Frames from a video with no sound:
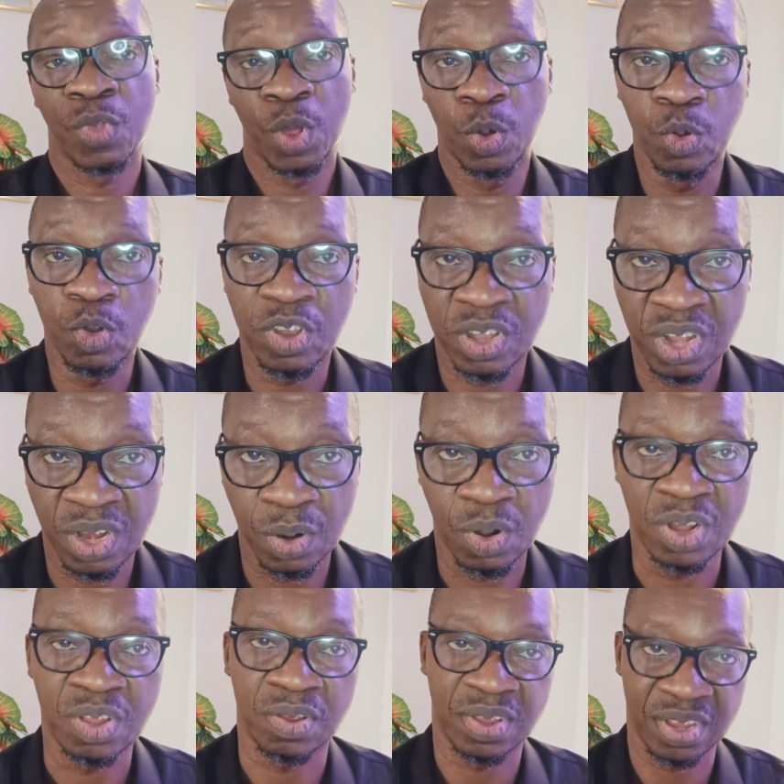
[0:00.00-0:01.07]
who still
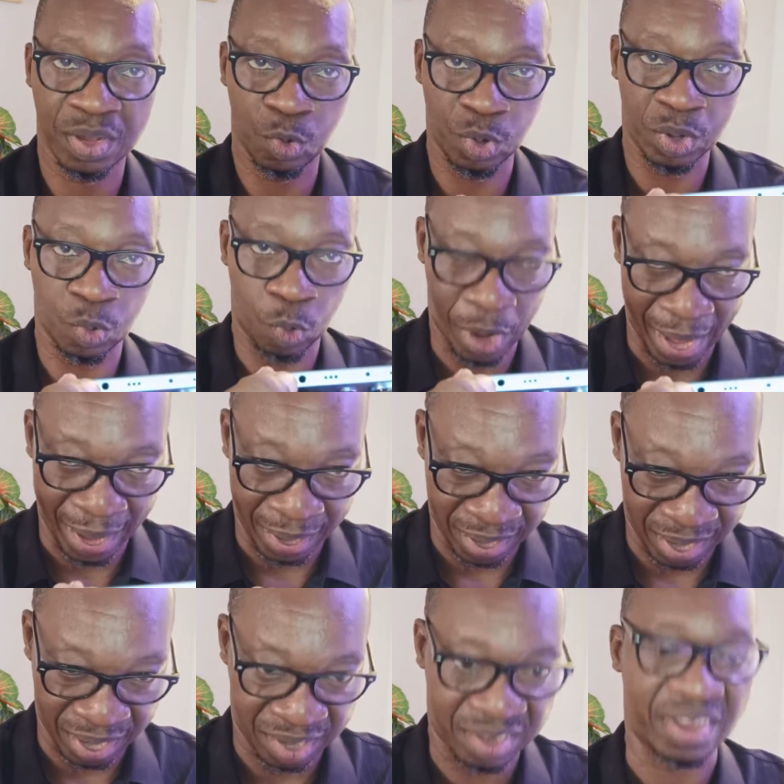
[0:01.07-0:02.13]
want to stick with wired
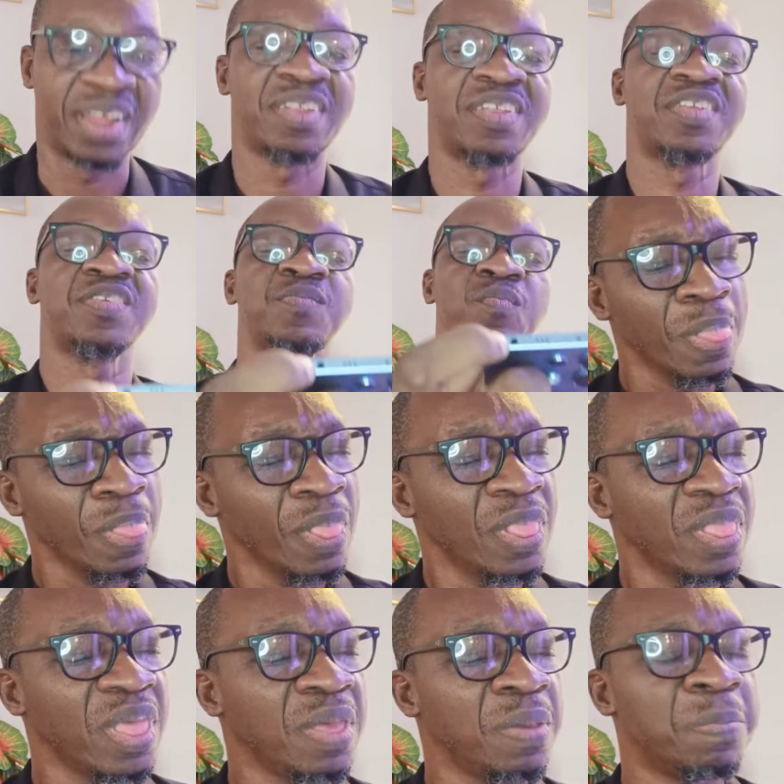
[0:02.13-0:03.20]
headsets.
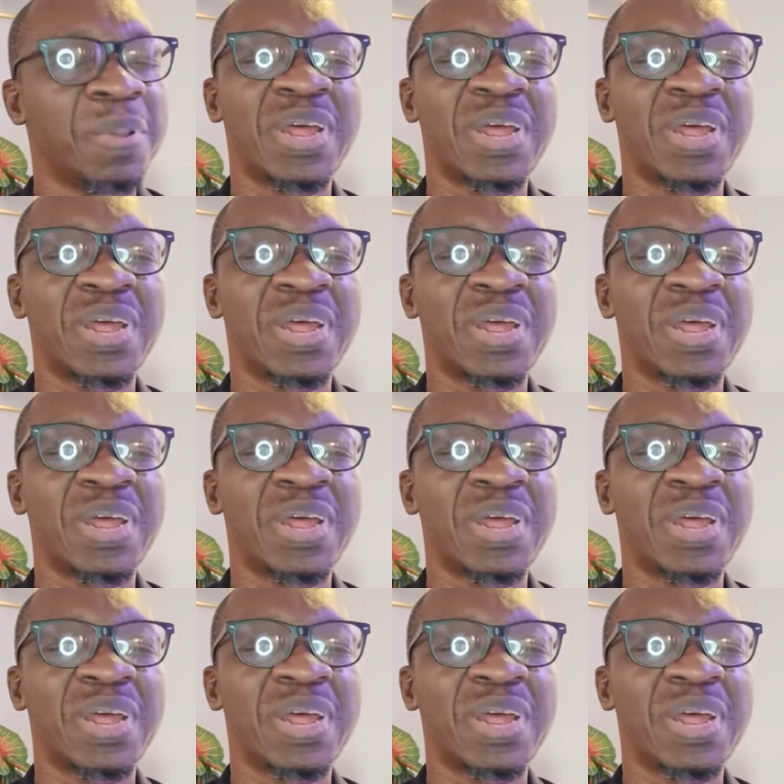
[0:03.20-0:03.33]
The